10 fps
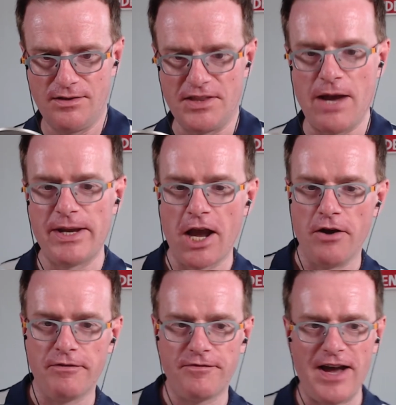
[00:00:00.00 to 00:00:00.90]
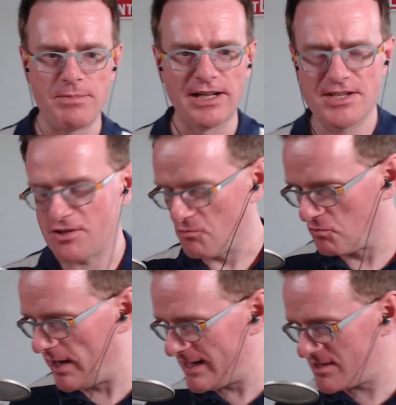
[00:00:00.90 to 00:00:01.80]
There we go. Fabulous.
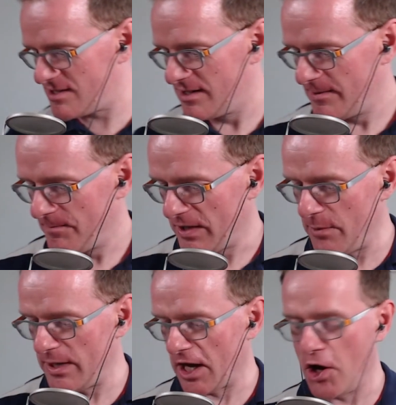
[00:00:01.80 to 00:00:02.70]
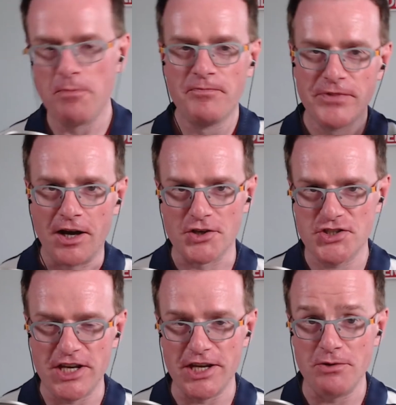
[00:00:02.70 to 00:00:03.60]
Right. here we go. I'll
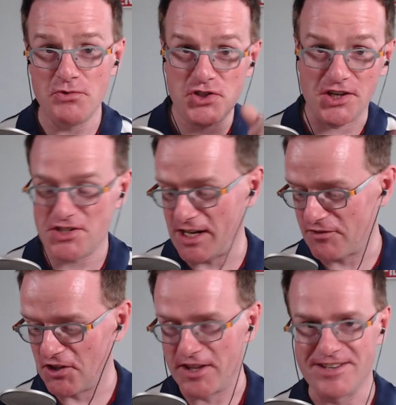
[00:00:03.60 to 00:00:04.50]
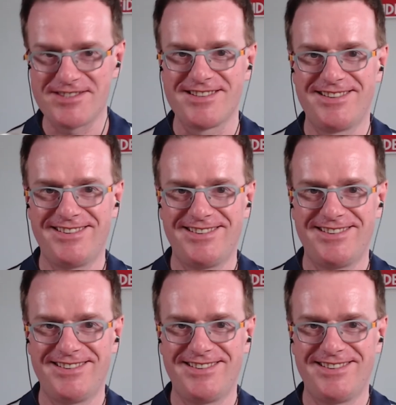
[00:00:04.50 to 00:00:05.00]
see you just after this.